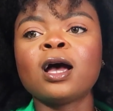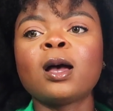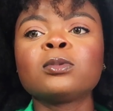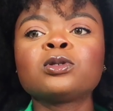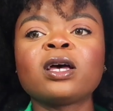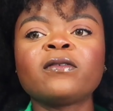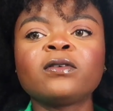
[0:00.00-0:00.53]

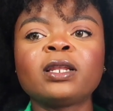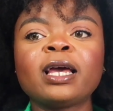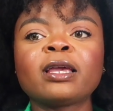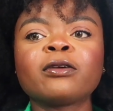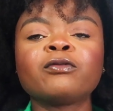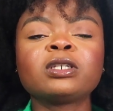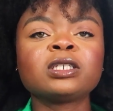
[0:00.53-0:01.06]
So I feel
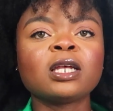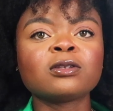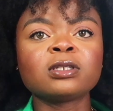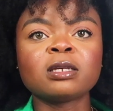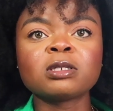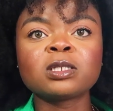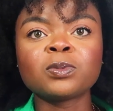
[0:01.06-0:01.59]
like reaching out to
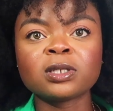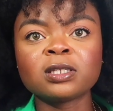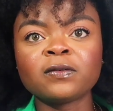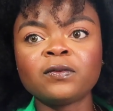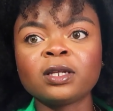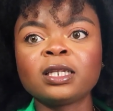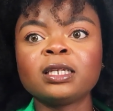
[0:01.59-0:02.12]
them
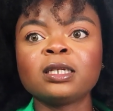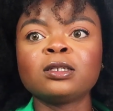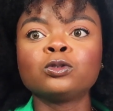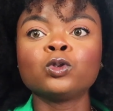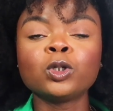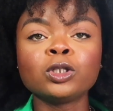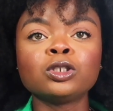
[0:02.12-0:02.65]
specifically,
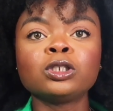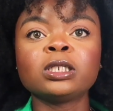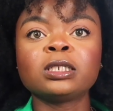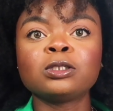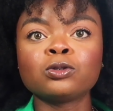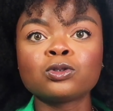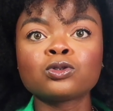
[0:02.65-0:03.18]
knowing
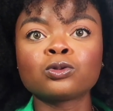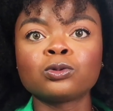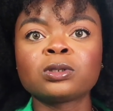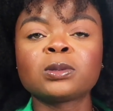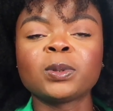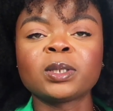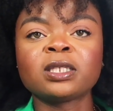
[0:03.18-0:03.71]
those
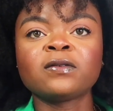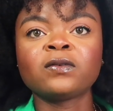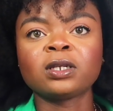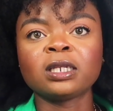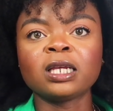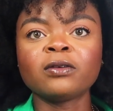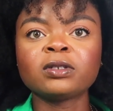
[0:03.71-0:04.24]
schools
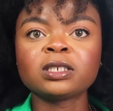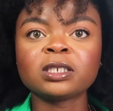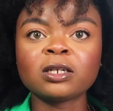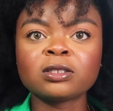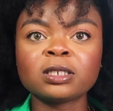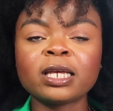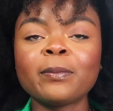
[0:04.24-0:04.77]
specifically, and reaching
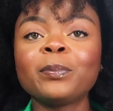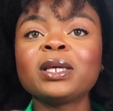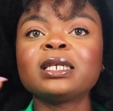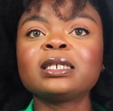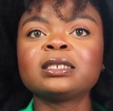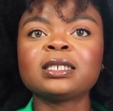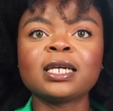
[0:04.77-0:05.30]
out to them, being
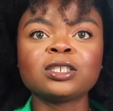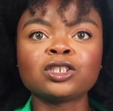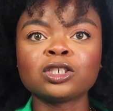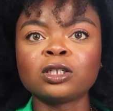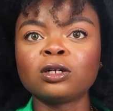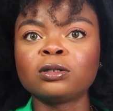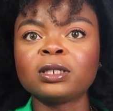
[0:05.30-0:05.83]

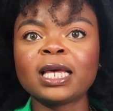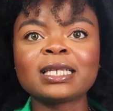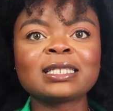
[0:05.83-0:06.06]
intentional, like